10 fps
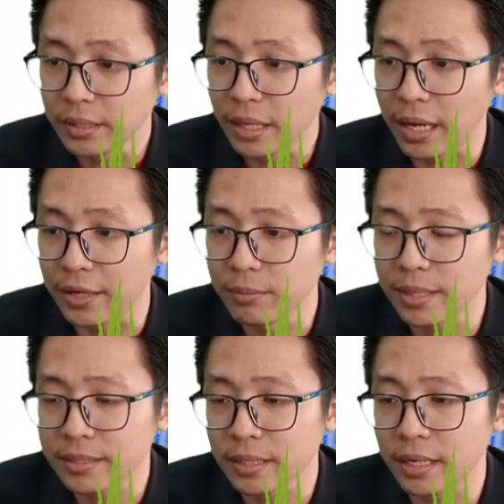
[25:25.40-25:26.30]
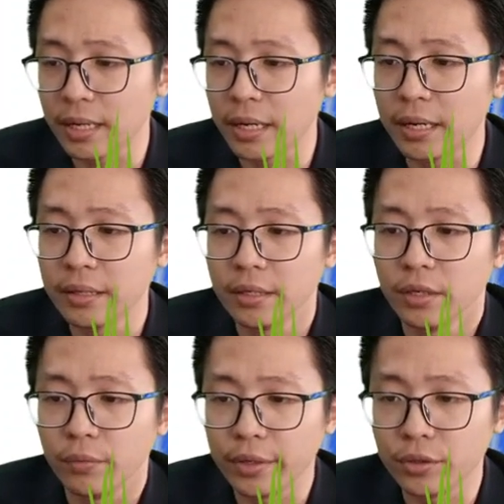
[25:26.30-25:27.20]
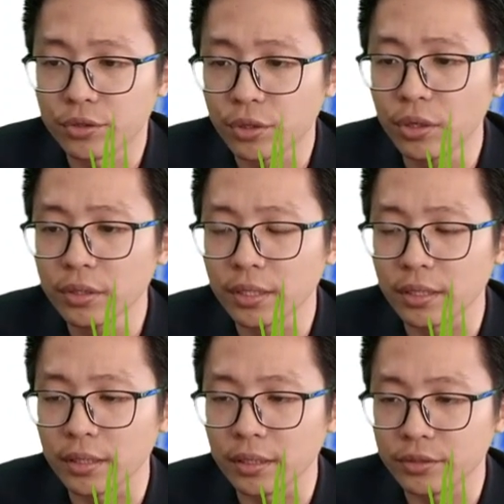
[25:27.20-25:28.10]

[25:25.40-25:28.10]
You must when you draw the